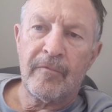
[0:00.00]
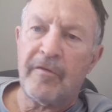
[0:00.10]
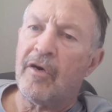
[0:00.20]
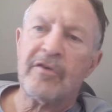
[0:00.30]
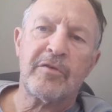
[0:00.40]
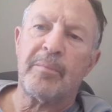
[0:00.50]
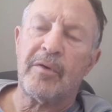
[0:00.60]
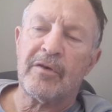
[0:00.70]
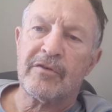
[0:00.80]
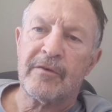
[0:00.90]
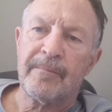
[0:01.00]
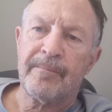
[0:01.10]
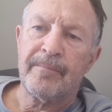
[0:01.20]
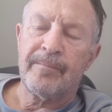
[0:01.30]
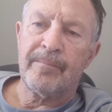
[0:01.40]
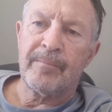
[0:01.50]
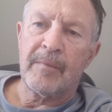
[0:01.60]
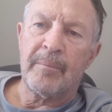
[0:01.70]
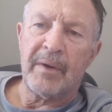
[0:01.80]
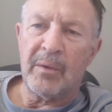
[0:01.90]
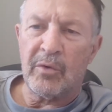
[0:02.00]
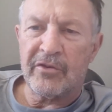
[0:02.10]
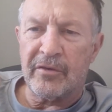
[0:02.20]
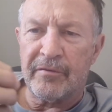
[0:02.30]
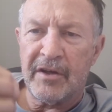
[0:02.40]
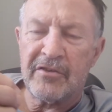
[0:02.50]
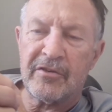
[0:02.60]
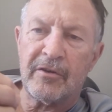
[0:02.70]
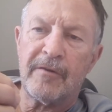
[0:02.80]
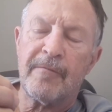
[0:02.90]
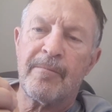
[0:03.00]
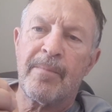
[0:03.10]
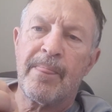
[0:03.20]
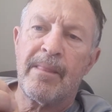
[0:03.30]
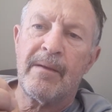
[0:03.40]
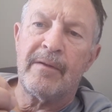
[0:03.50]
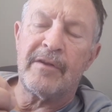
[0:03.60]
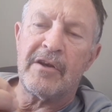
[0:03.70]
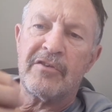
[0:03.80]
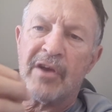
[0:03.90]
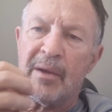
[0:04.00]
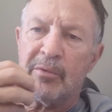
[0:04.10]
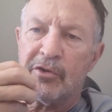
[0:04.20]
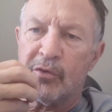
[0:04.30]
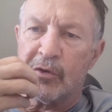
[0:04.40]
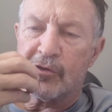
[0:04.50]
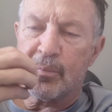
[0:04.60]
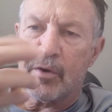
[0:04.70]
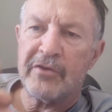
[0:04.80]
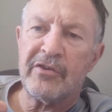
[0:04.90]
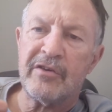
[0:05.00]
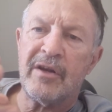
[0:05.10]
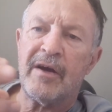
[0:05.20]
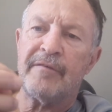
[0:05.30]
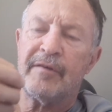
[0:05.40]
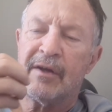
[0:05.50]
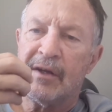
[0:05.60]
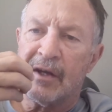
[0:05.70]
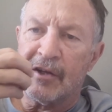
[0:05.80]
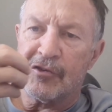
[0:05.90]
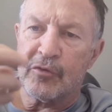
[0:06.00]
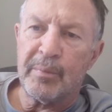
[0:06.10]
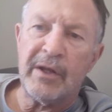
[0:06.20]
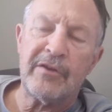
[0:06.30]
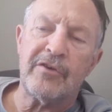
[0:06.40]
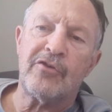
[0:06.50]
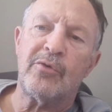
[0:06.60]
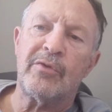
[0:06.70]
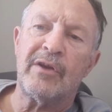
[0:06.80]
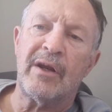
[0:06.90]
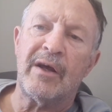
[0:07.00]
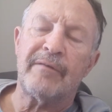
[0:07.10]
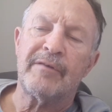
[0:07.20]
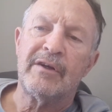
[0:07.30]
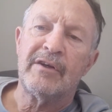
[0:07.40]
Far surpassed. But he wants a vessel that is able to express his love and speak the truth in love.